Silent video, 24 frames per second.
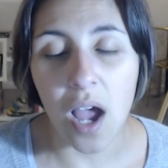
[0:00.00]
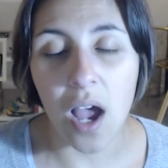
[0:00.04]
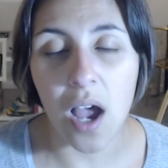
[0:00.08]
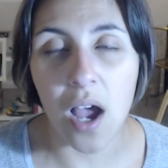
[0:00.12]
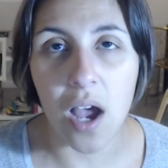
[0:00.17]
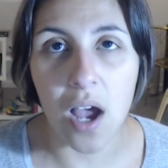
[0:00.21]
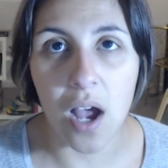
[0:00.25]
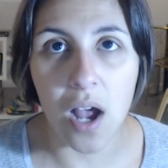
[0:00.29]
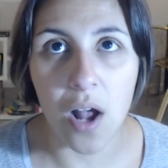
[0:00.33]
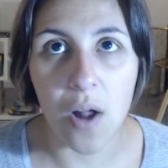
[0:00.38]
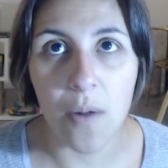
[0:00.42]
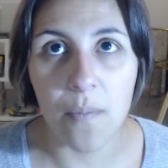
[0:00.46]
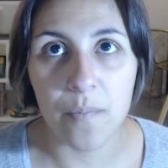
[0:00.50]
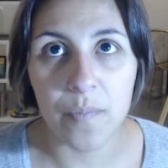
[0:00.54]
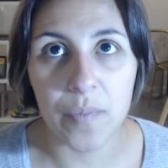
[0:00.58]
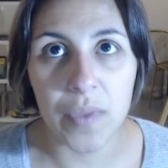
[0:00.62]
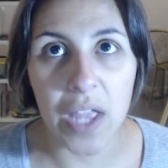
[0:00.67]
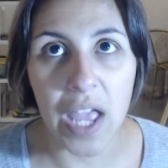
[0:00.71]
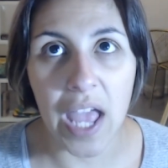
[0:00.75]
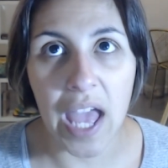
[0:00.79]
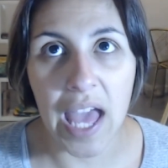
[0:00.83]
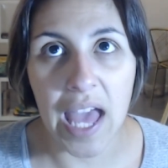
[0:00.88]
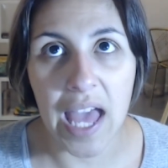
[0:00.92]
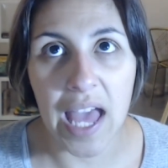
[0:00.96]

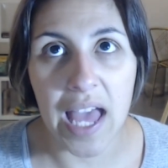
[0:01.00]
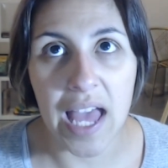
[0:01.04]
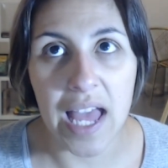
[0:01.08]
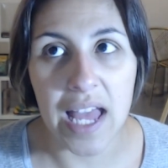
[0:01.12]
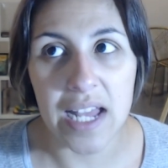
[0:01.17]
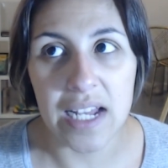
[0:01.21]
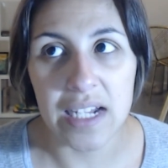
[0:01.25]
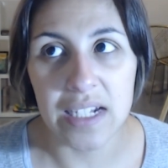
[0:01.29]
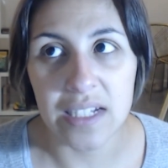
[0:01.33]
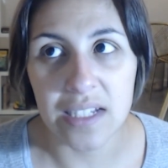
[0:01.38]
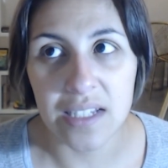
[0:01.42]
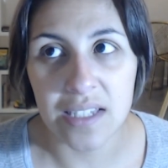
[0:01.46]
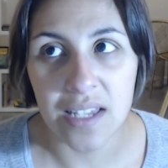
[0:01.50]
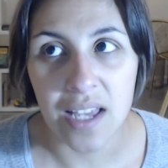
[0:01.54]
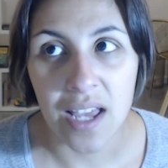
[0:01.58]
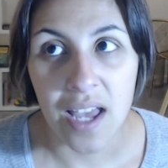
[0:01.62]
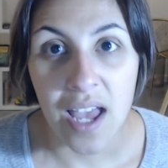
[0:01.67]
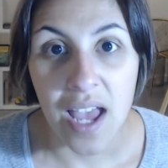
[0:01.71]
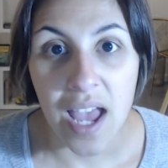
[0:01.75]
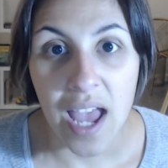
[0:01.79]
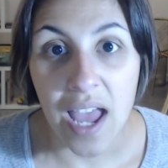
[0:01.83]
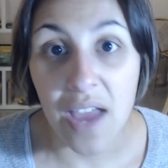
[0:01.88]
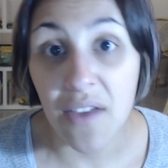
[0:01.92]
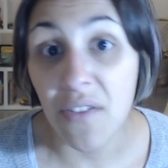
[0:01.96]
Um, and
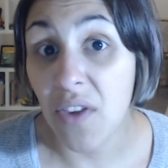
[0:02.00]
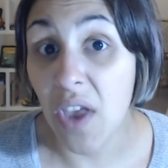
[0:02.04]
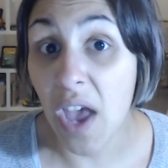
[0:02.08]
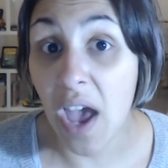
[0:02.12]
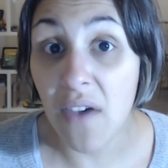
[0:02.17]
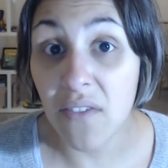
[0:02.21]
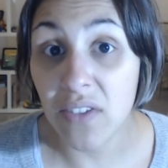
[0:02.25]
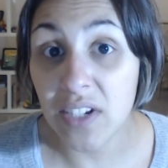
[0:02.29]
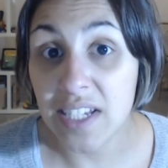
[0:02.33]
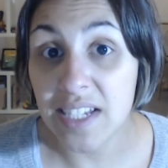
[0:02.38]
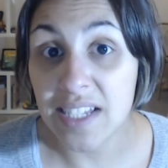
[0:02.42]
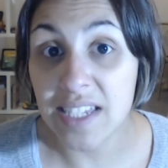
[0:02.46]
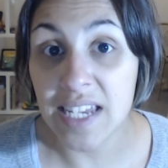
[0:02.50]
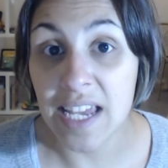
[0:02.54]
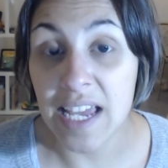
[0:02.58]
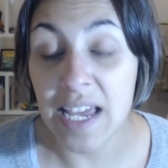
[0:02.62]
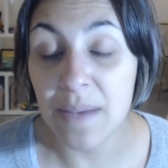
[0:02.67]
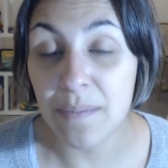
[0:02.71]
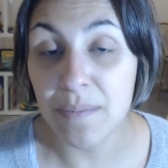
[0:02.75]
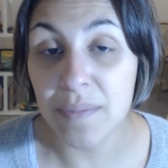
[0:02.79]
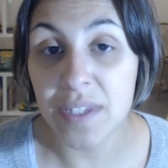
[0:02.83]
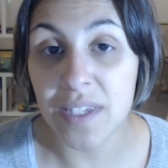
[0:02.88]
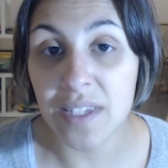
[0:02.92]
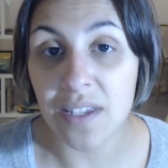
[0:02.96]
if you have any
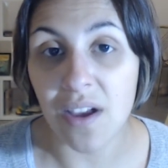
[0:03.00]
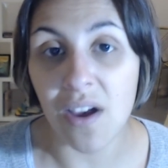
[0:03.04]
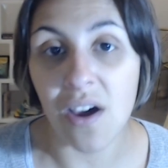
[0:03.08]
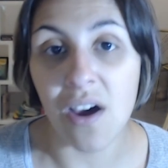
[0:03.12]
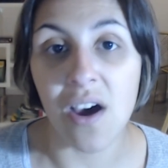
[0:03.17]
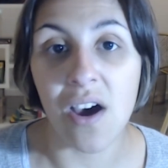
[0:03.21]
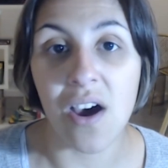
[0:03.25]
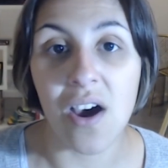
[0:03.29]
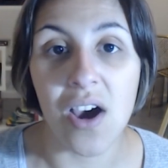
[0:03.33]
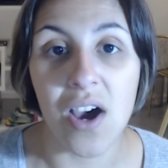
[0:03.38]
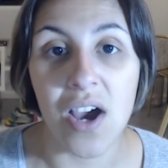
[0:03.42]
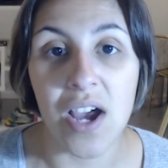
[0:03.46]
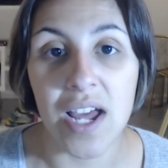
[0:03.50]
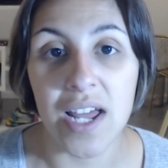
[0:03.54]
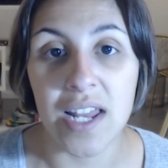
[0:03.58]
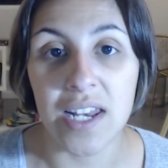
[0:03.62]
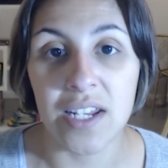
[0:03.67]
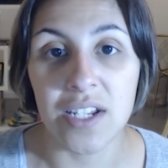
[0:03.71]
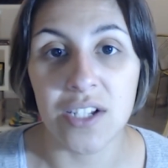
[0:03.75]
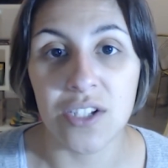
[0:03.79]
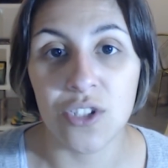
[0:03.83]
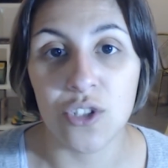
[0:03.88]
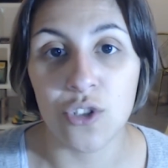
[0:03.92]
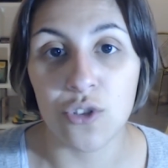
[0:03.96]
tips
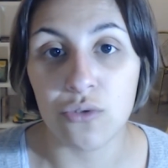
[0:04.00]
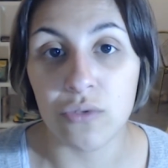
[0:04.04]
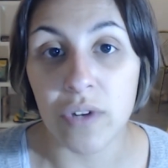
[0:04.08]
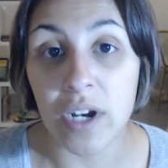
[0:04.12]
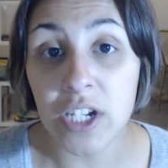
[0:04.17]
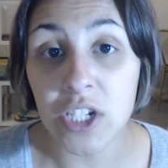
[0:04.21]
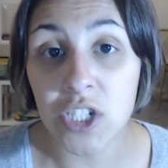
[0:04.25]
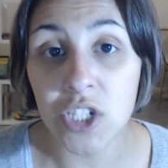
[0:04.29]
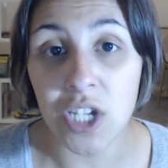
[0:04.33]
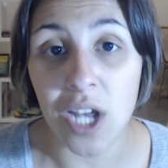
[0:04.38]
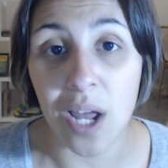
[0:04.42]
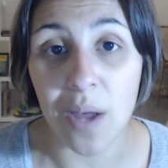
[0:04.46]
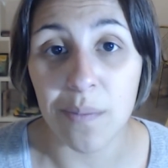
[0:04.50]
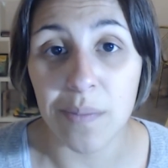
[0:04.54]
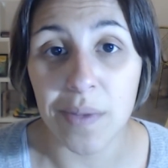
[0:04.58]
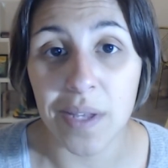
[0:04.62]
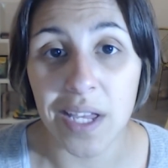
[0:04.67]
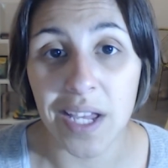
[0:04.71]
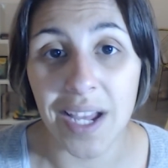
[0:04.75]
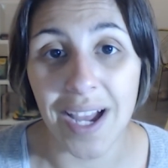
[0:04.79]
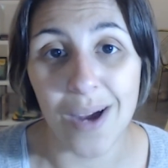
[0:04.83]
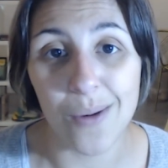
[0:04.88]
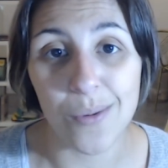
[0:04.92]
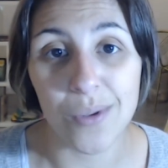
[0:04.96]
on dress
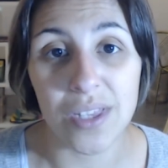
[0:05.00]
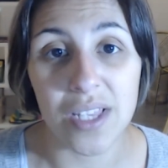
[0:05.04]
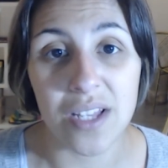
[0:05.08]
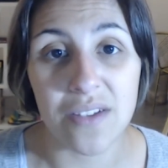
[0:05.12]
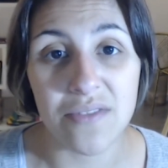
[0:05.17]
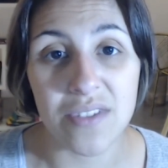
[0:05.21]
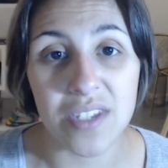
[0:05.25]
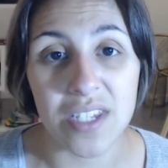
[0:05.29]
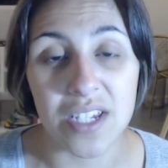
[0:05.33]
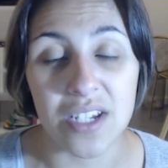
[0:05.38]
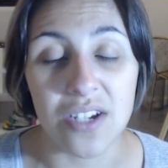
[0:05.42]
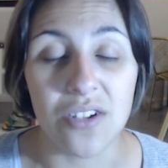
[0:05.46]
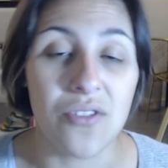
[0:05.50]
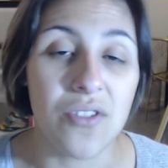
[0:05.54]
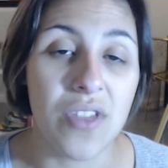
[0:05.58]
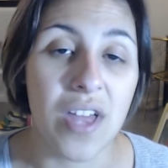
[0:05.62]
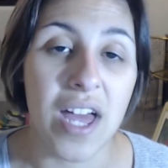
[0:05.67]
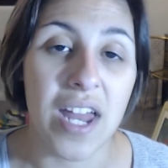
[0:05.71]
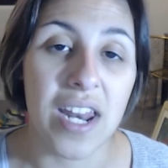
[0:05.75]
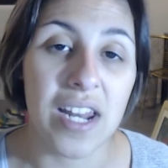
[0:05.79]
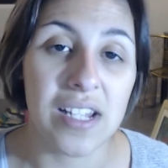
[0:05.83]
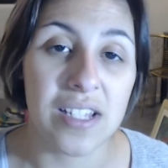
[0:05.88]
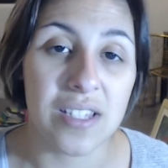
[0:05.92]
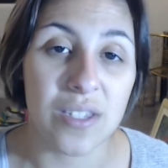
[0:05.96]
shopping, I would love to hear
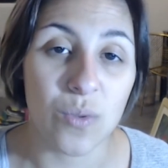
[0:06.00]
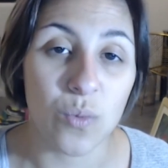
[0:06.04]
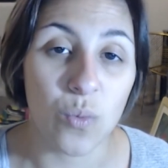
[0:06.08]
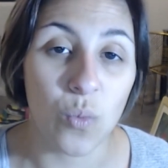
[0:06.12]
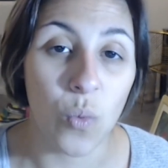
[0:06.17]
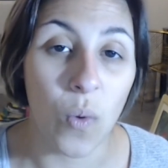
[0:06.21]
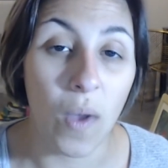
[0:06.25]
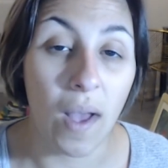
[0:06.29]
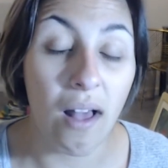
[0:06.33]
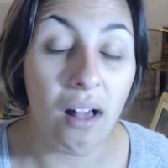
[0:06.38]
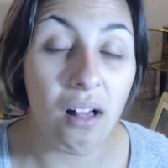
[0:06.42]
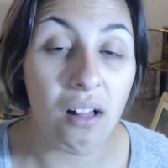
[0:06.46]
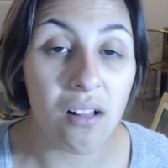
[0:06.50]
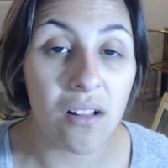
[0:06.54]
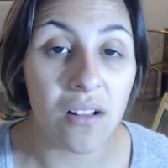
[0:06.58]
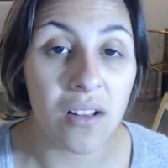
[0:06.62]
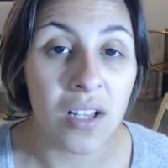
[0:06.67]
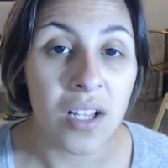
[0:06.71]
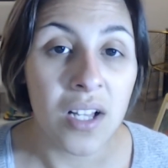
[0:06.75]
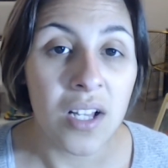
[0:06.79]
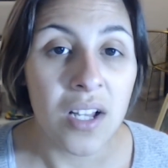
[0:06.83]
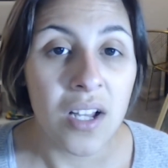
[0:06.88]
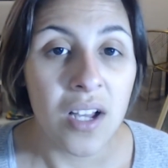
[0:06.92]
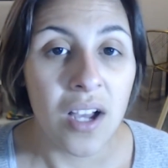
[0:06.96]
that as
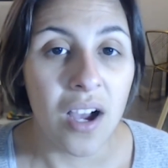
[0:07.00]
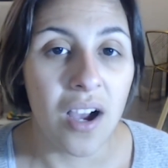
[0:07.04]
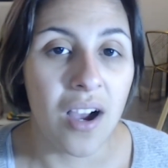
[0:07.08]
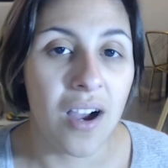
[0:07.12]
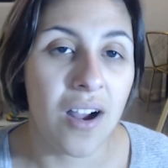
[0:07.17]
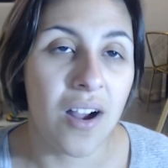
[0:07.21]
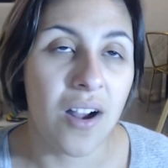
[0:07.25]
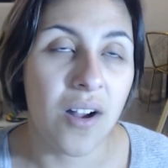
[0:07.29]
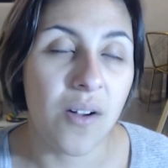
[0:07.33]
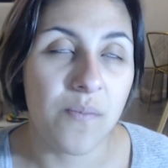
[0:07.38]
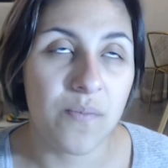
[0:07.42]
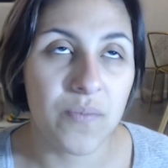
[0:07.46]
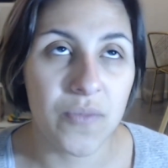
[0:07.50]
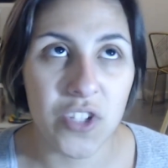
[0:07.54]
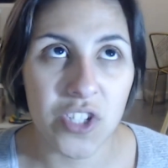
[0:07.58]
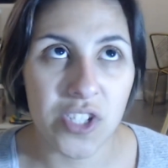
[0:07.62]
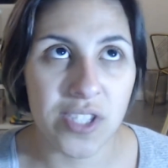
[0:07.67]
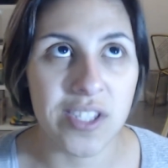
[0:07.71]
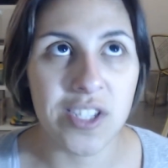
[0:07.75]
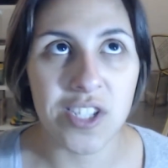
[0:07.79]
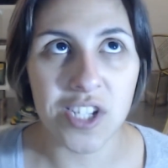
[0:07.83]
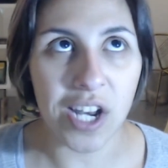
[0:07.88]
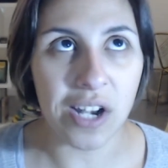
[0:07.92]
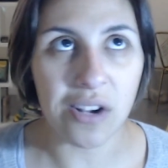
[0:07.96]
well. Um,
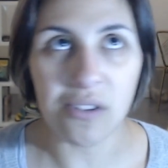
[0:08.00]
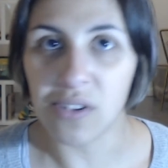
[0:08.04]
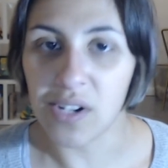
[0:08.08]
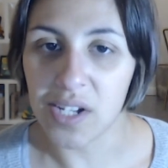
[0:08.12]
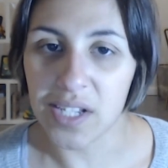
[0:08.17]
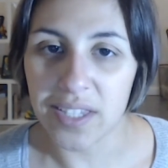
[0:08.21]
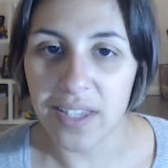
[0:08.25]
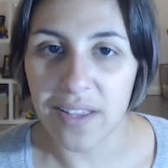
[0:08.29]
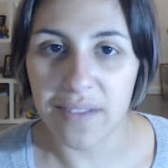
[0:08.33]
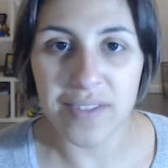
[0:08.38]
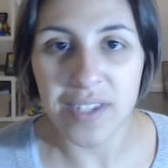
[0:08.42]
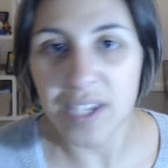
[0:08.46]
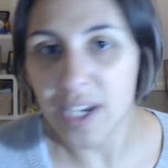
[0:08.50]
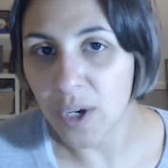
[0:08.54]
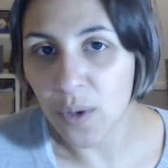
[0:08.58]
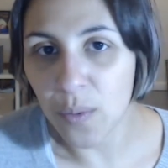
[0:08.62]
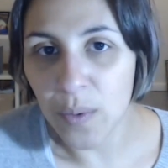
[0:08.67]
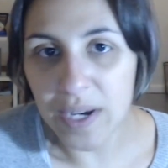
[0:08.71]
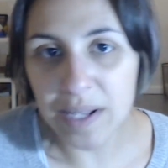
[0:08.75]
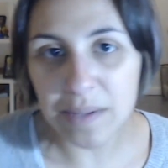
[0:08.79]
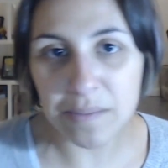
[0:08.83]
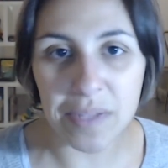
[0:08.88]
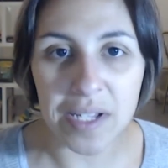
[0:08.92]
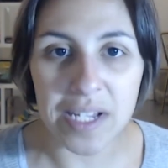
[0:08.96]
just in general, I'd love to hear
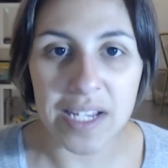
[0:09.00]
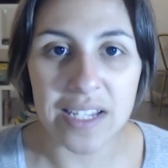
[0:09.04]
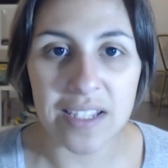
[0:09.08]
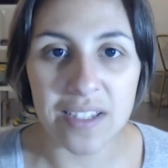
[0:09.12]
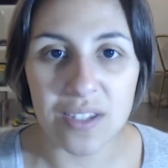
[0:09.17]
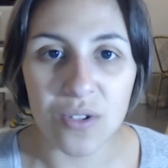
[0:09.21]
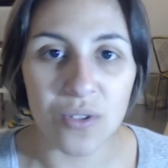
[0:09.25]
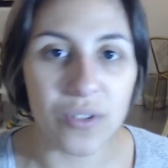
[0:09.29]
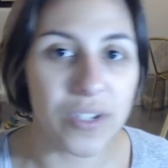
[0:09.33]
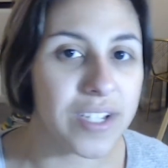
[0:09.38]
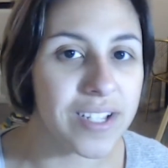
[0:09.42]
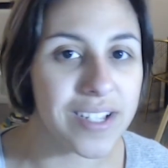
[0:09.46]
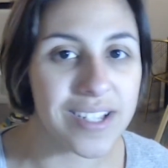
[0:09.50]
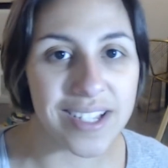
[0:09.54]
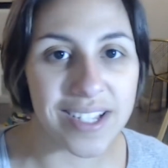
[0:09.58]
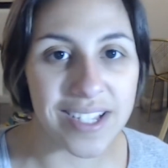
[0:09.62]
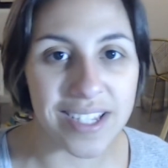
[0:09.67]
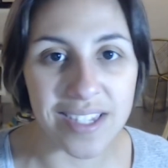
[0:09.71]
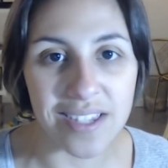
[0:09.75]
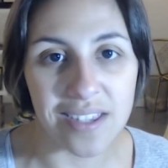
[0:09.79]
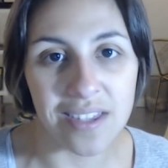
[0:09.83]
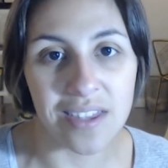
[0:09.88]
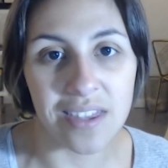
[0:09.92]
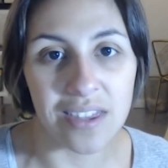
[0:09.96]
wedding planning stories
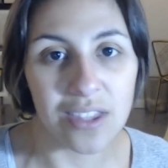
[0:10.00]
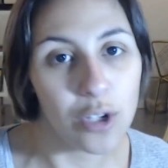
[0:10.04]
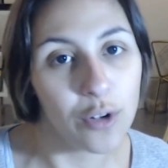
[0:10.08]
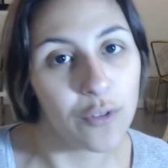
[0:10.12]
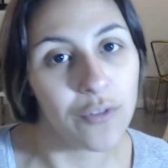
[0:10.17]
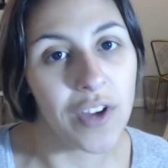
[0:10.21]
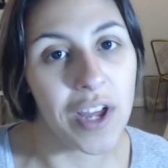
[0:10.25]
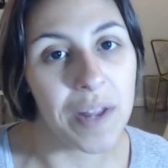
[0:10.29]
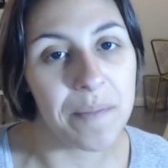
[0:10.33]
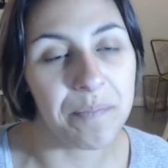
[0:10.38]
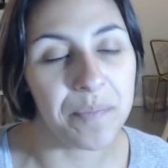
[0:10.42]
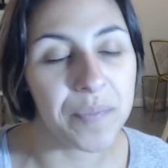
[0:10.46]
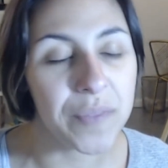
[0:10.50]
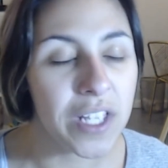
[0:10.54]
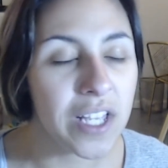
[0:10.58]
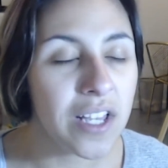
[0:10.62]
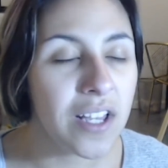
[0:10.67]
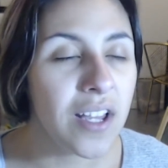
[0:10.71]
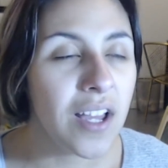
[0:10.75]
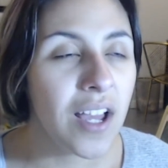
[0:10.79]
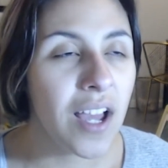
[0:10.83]
because I think they're fun.